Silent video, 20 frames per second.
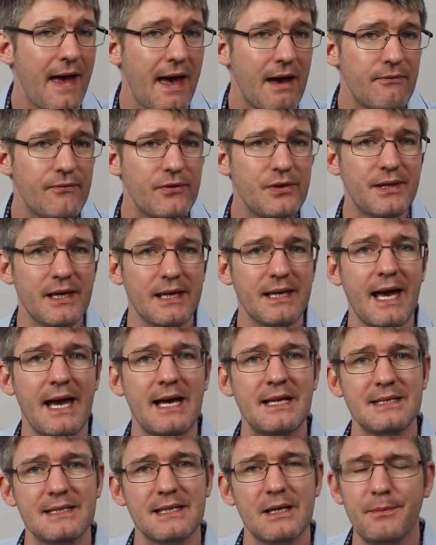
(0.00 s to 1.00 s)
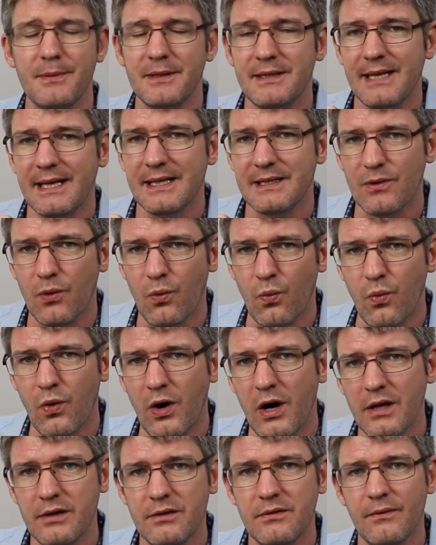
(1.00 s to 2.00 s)
everything ends up in that
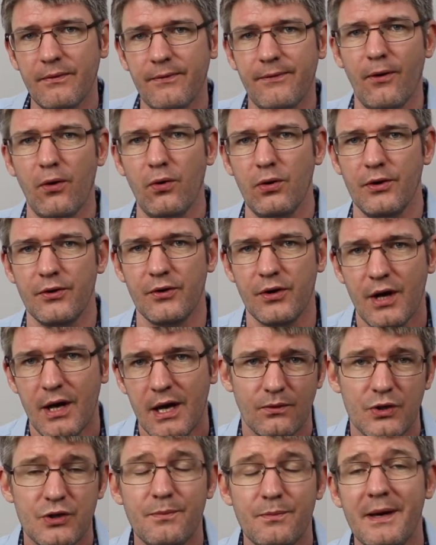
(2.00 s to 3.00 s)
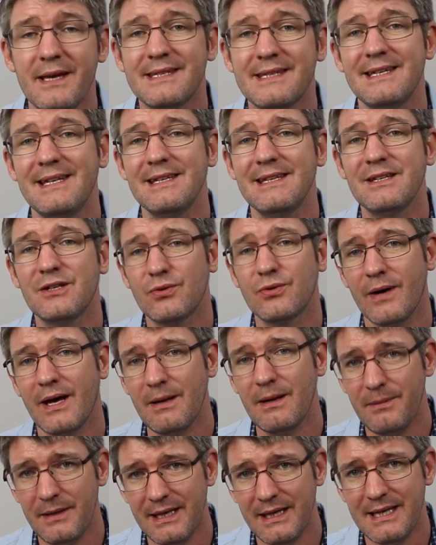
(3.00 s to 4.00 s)
one folder, which makes it
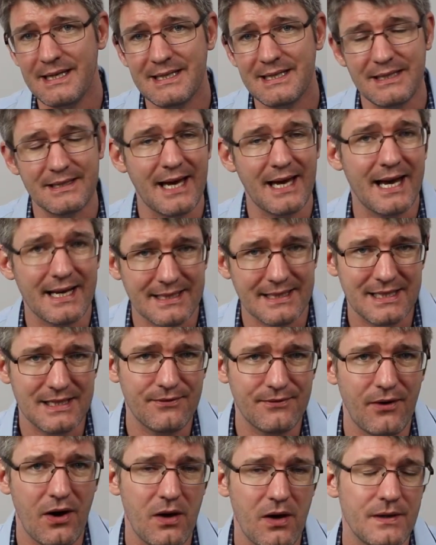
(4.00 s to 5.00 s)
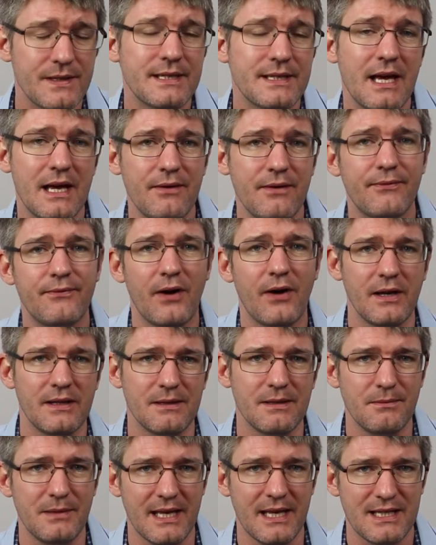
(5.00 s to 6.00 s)
incredibly easy to access files and
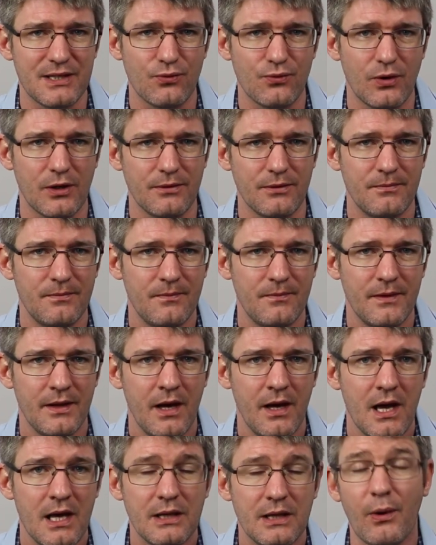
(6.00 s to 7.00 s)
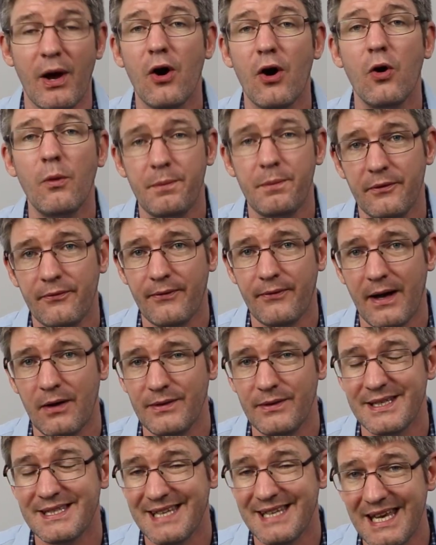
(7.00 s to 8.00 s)
find them later on. Now, I hope you
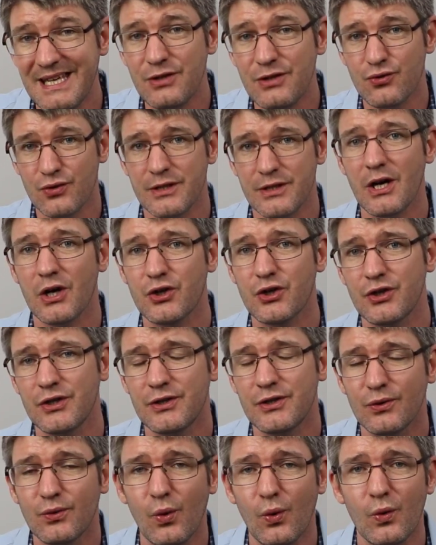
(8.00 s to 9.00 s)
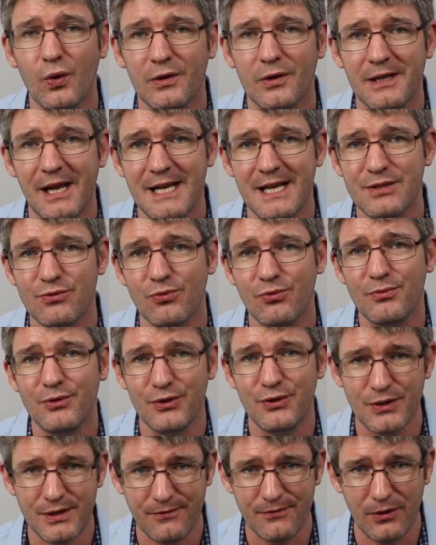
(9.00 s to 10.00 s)
found this introduction to Google Classroom
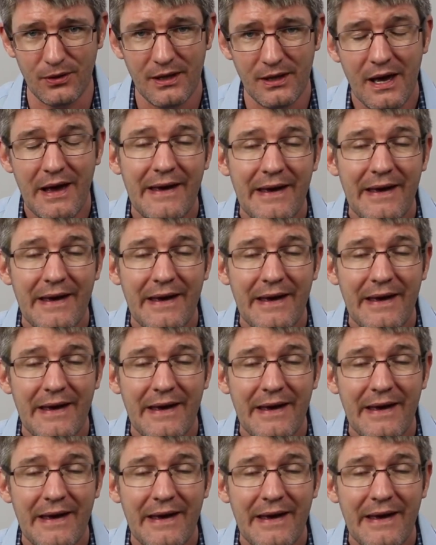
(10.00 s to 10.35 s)
useful.